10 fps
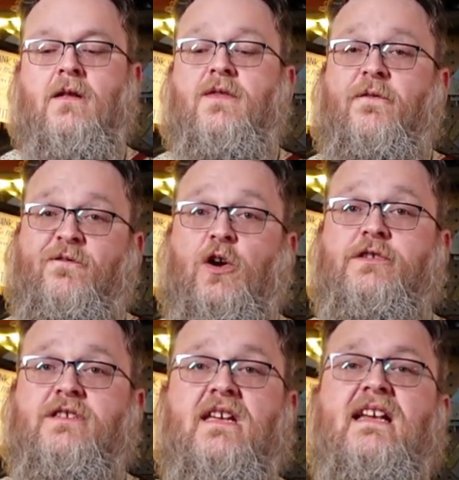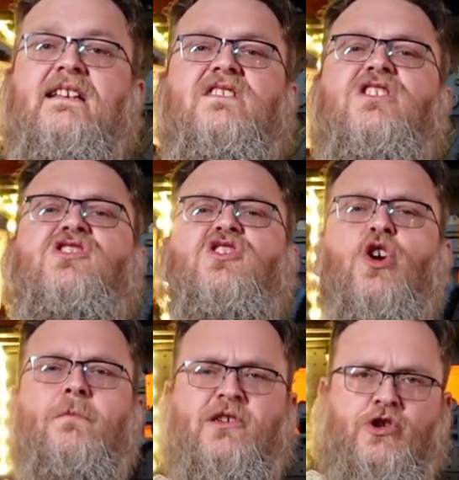The first is the
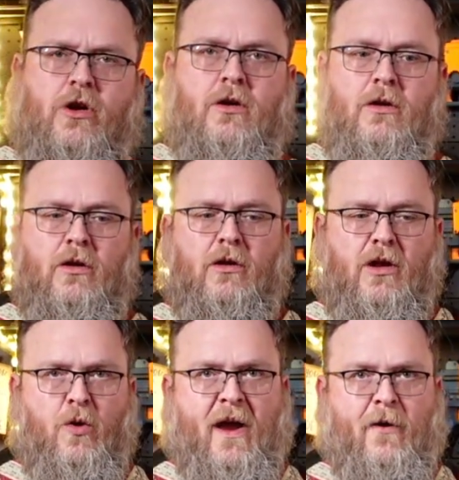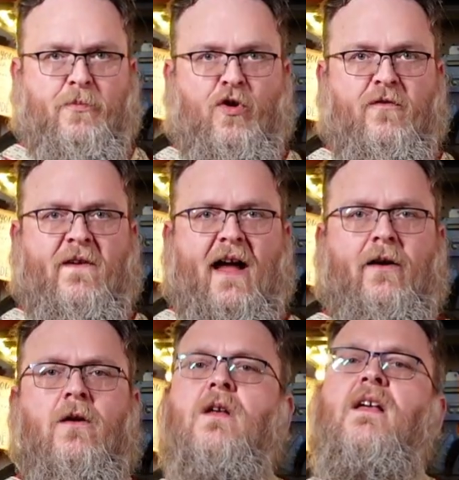skirmisher loadout
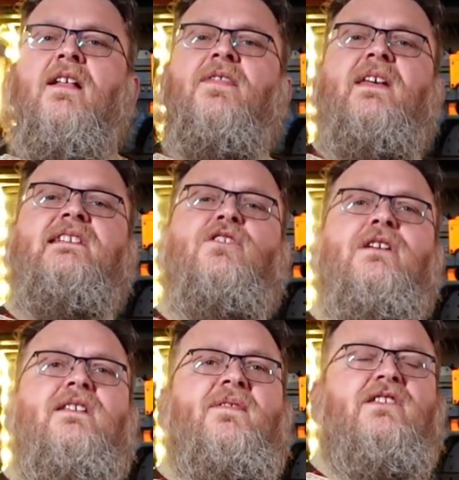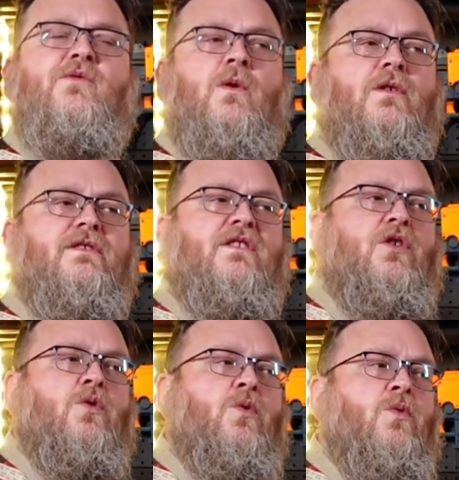profile. These are individuals
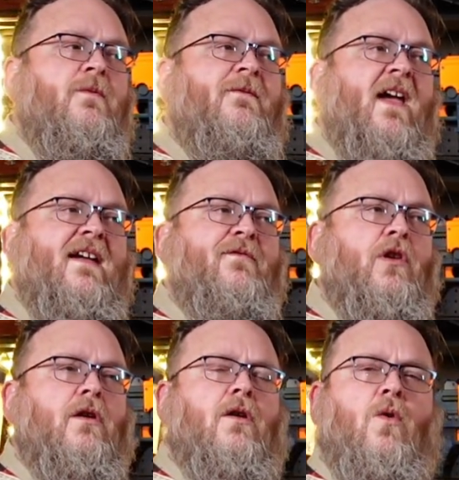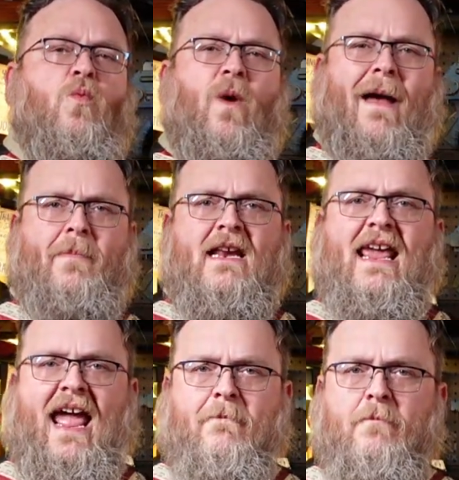who favor rapid
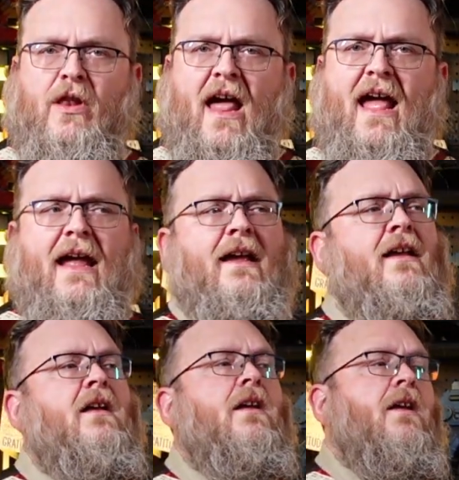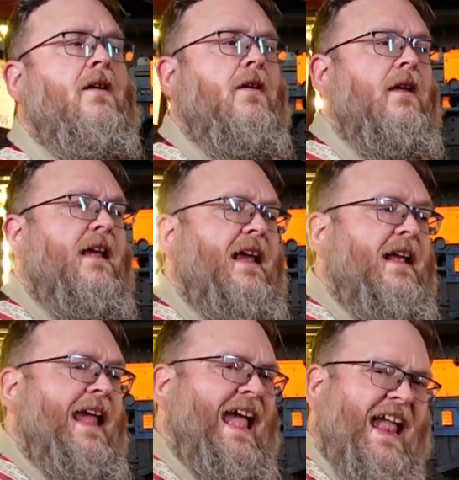gameplay,
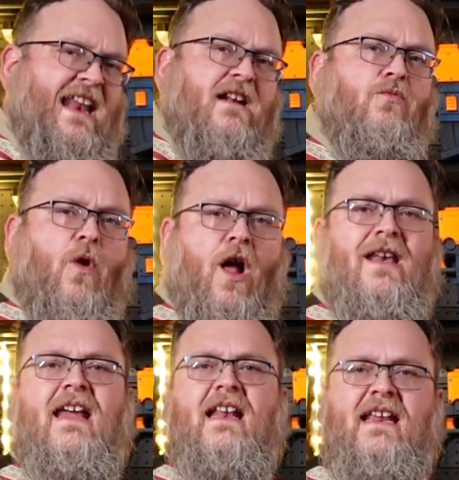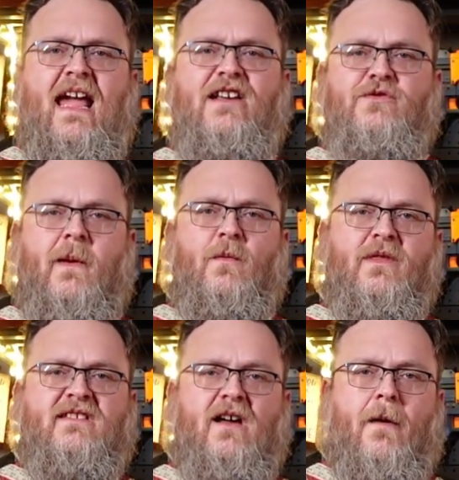hit and run engagement
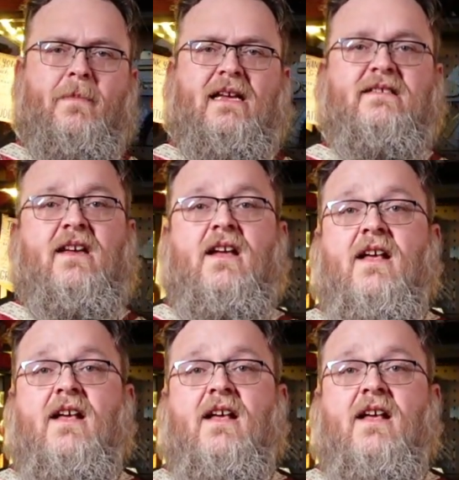with zombies.